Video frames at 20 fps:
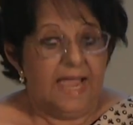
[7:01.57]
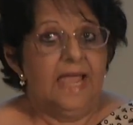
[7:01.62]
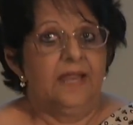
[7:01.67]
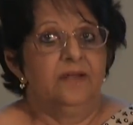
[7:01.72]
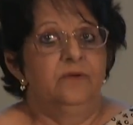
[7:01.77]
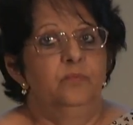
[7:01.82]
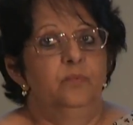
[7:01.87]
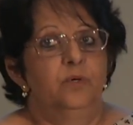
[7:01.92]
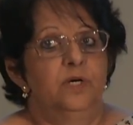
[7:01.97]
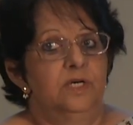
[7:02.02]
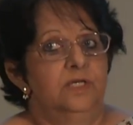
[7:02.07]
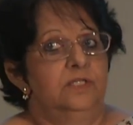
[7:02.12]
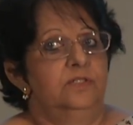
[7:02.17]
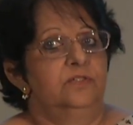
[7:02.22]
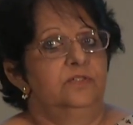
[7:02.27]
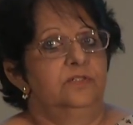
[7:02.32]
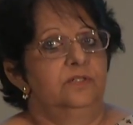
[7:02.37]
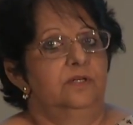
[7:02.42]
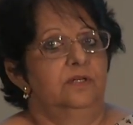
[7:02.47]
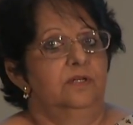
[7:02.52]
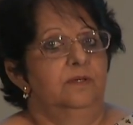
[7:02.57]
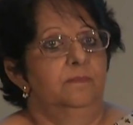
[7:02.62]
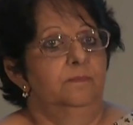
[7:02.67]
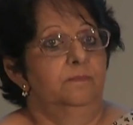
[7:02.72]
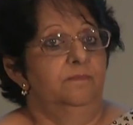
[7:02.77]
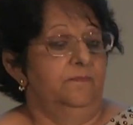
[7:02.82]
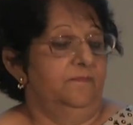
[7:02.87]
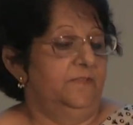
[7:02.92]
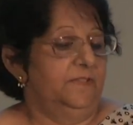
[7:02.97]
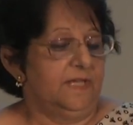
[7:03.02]
and worked uh,
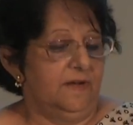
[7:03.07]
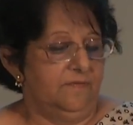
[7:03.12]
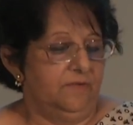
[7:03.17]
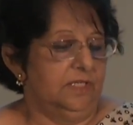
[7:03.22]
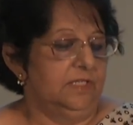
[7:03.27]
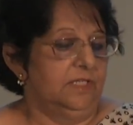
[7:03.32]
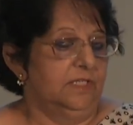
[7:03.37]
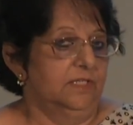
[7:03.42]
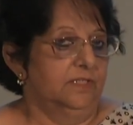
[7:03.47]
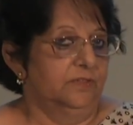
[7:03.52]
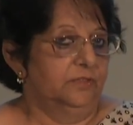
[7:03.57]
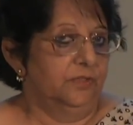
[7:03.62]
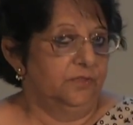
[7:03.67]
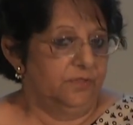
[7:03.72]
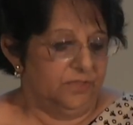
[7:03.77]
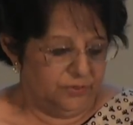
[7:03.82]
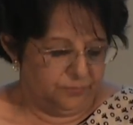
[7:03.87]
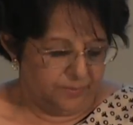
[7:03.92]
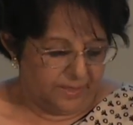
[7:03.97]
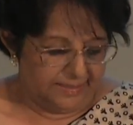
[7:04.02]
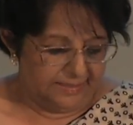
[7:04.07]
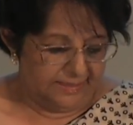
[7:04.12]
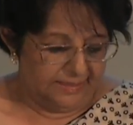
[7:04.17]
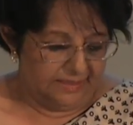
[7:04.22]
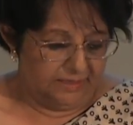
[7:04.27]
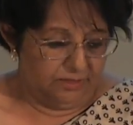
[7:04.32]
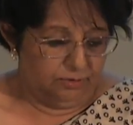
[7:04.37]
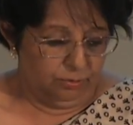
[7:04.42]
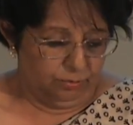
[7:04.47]
for several years on the Swahili